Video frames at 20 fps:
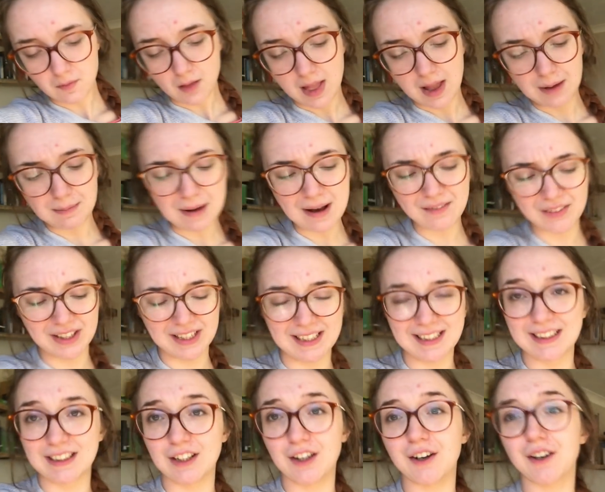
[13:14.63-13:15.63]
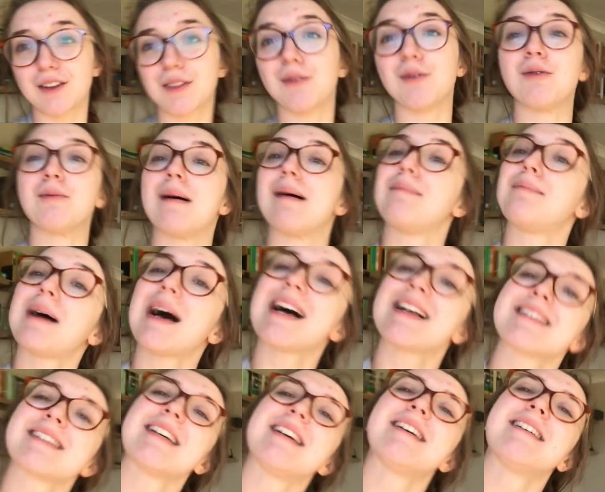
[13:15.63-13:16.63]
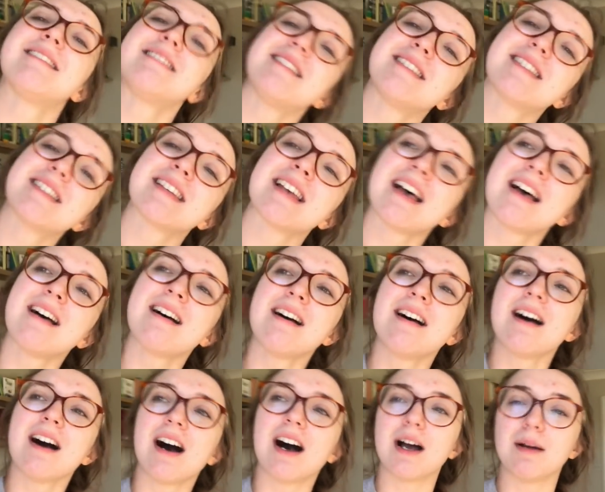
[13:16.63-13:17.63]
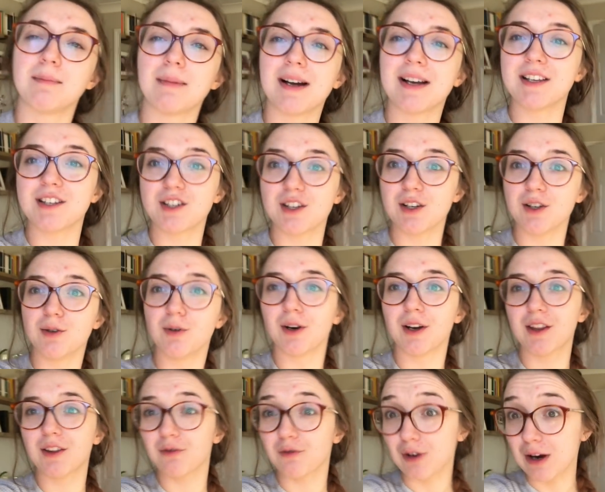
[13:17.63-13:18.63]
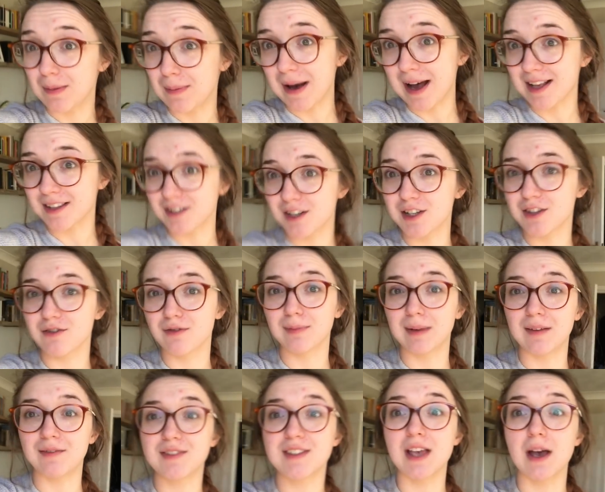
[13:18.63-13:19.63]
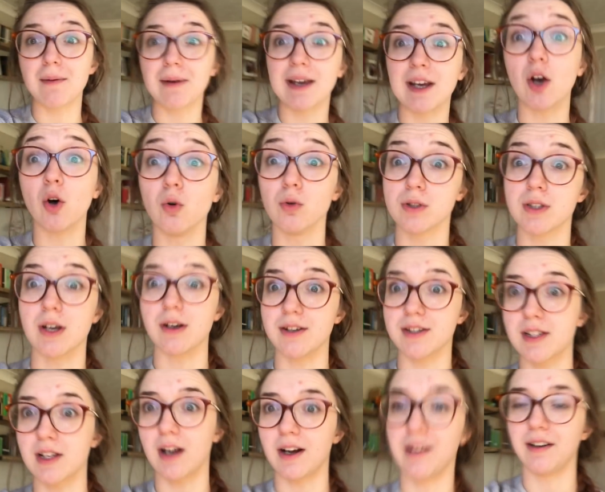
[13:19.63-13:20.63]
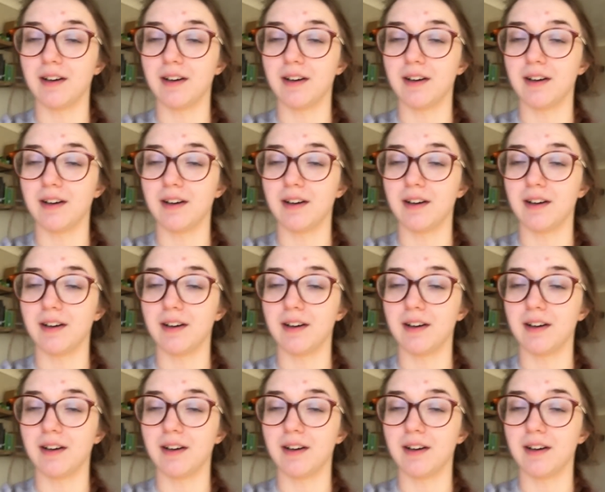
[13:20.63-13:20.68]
I'm having a little look through my patterns. I might do one of the free patterns from Love Sewing. Also, slight